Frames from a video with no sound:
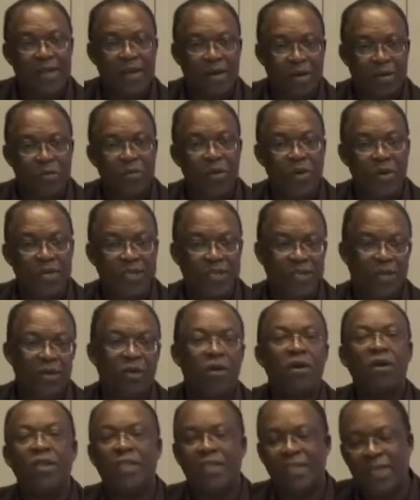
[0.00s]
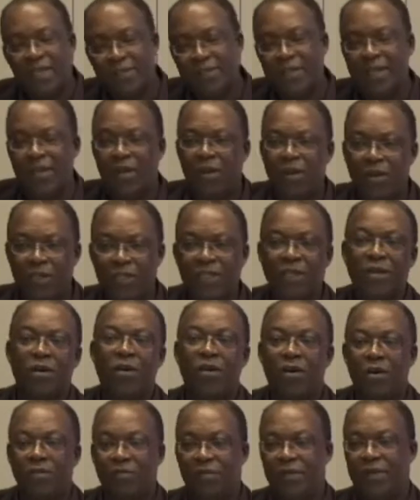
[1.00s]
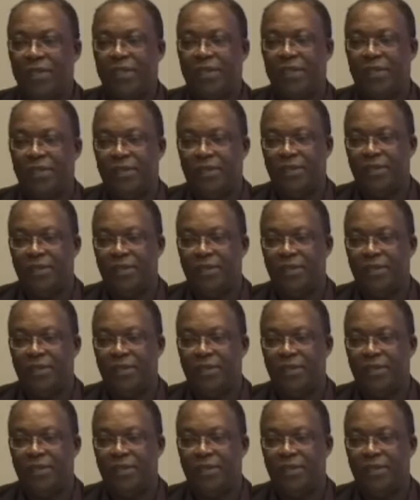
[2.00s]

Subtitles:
community, not just the logic of it.